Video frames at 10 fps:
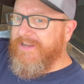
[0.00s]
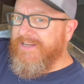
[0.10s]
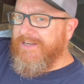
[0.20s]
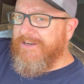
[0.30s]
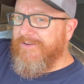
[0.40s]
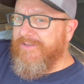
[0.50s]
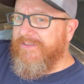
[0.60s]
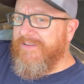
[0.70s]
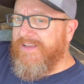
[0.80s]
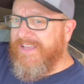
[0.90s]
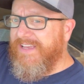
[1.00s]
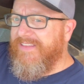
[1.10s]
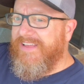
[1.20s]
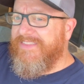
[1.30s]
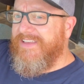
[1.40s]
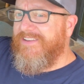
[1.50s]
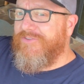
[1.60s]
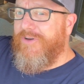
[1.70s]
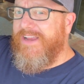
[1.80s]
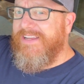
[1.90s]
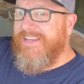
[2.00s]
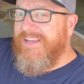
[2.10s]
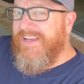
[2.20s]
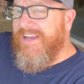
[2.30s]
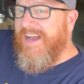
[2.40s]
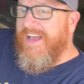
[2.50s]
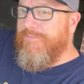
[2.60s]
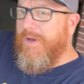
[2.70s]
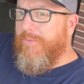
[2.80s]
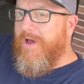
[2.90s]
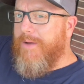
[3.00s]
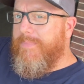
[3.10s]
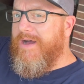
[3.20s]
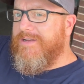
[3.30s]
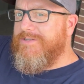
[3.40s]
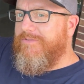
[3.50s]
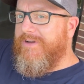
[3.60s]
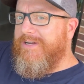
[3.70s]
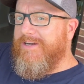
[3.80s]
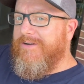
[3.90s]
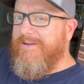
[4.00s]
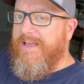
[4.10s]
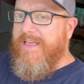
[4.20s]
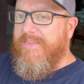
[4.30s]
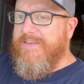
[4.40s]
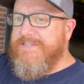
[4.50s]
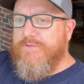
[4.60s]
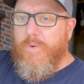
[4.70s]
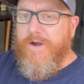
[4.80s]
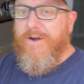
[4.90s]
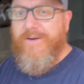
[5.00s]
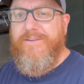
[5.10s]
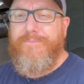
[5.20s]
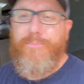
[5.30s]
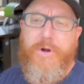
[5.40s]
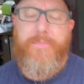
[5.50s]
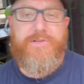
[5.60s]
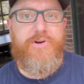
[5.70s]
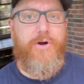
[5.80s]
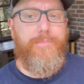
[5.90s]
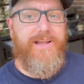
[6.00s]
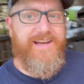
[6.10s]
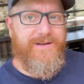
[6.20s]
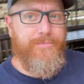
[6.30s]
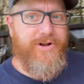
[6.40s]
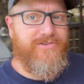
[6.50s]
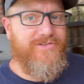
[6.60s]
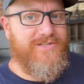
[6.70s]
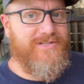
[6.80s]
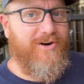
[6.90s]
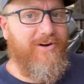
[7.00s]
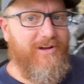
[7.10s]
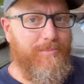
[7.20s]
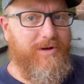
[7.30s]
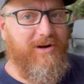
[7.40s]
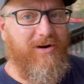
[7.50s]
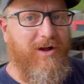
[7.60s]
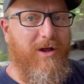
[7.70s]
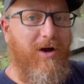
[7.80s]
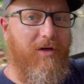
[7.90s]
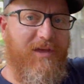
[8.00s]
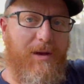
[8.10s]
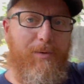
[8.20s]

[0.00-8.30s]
here. Again, that thing is great. I have my Roccbox over here. This is where pretty much Harpland Productions started, up here on the upper